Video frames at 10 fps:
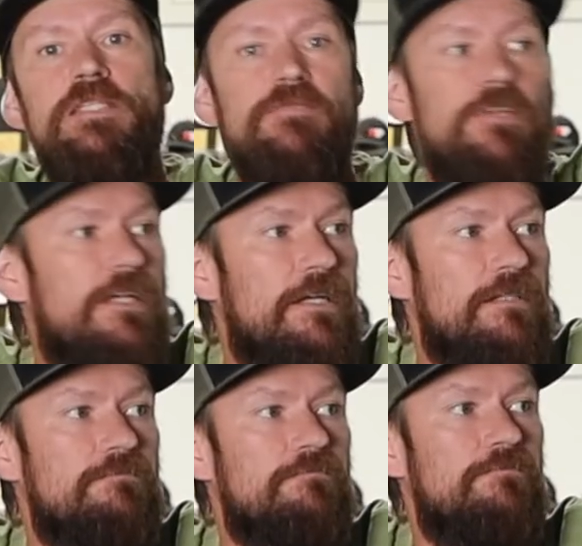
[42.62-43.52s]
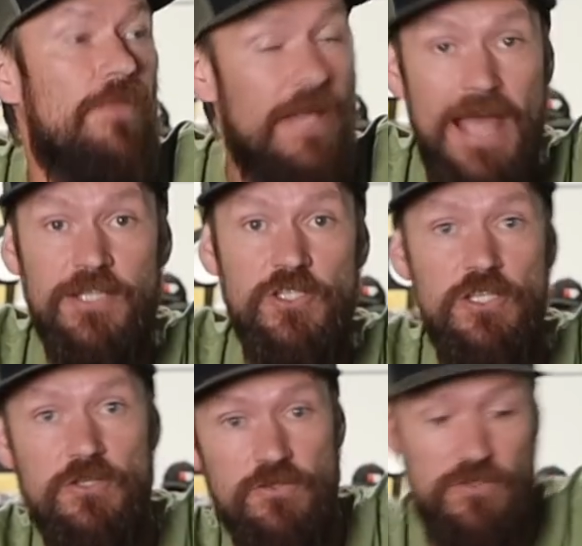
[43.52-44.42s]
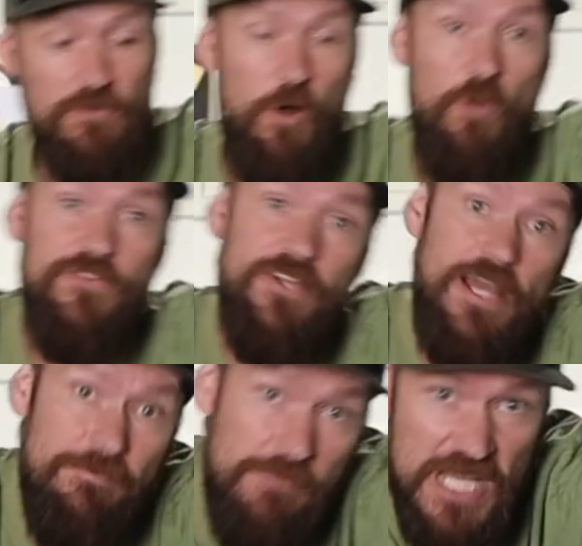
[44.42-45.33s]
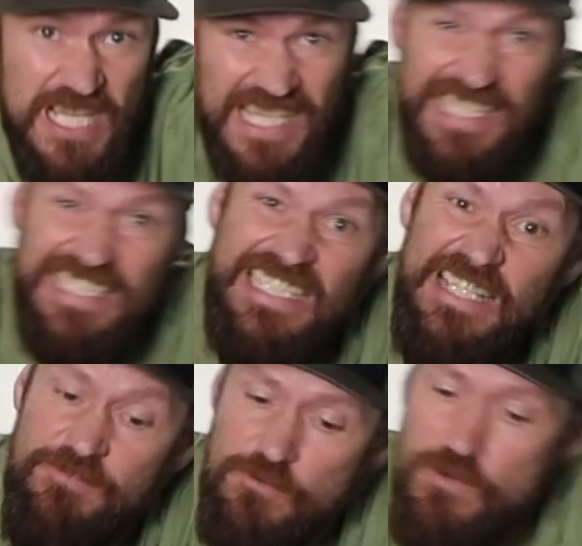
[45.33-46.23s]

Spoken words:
piece of gear that I actually use all the time, even